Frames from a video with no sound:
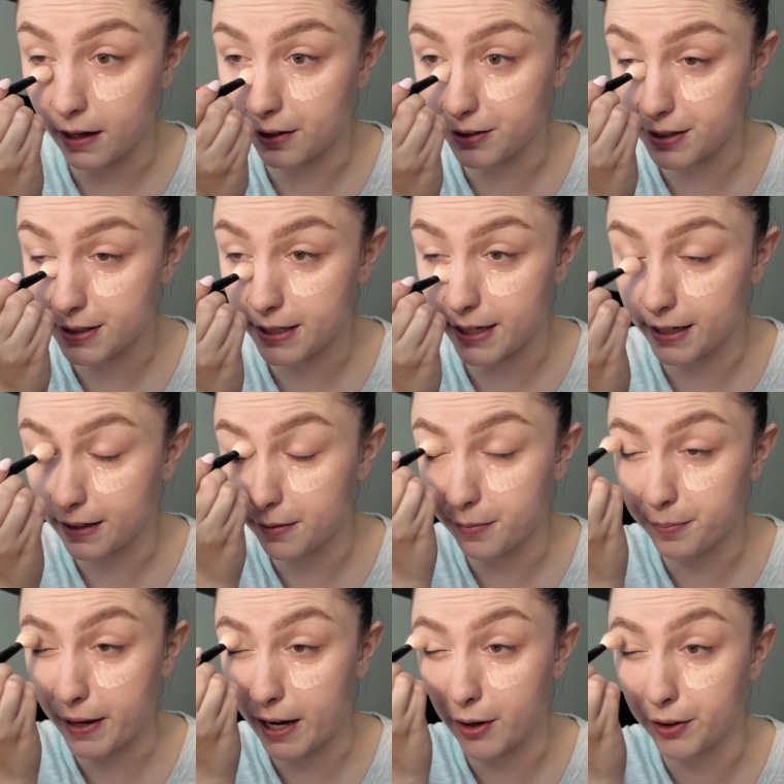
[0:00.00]
I'll just take
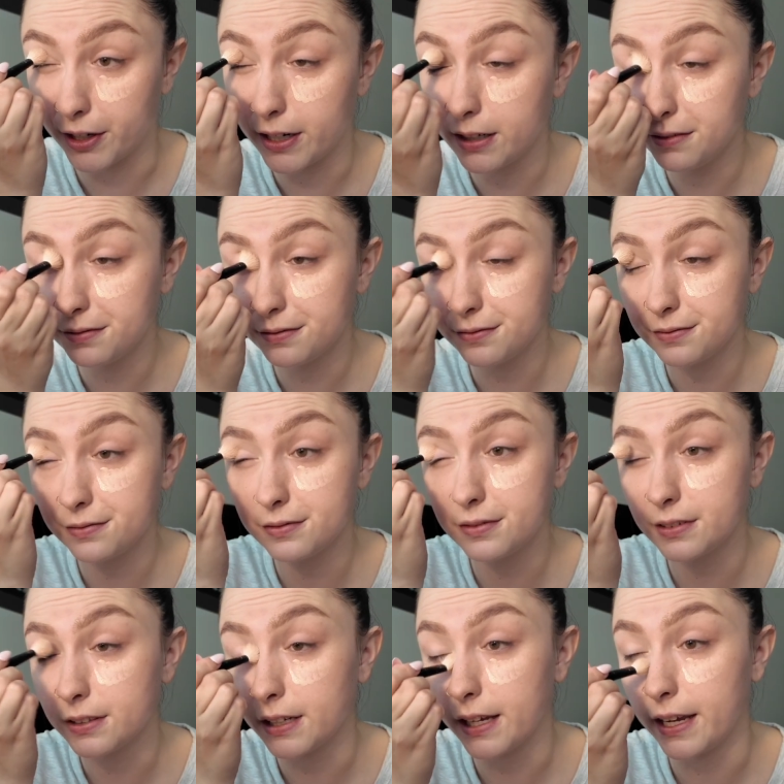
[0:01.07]
powder
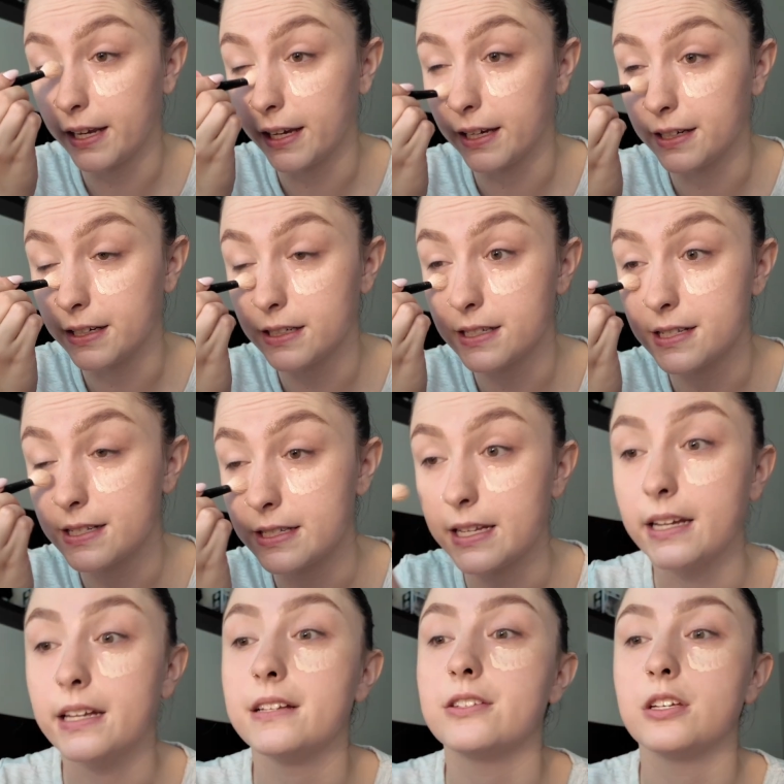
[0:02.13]
and
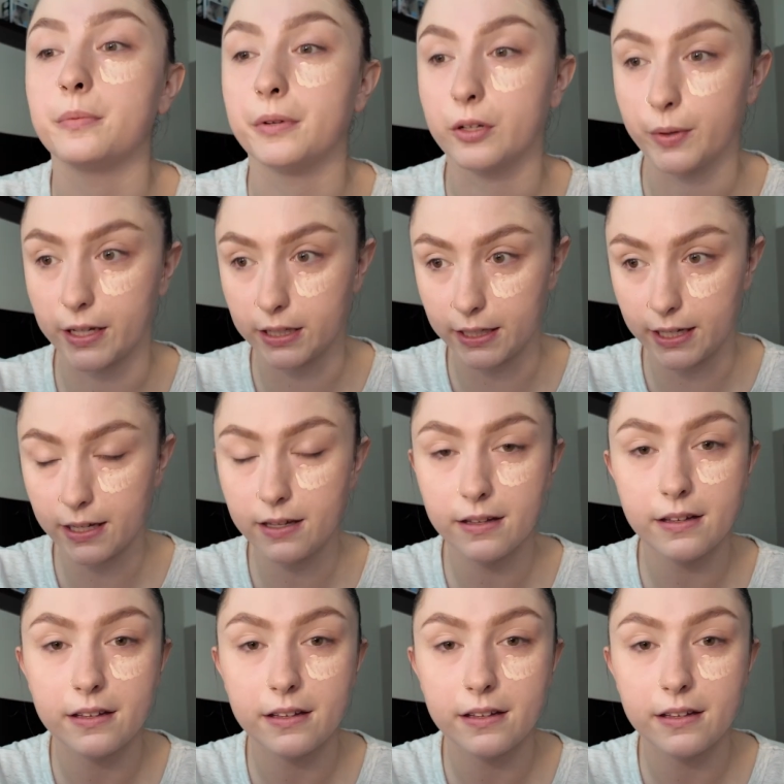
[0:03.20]
set it super quickly.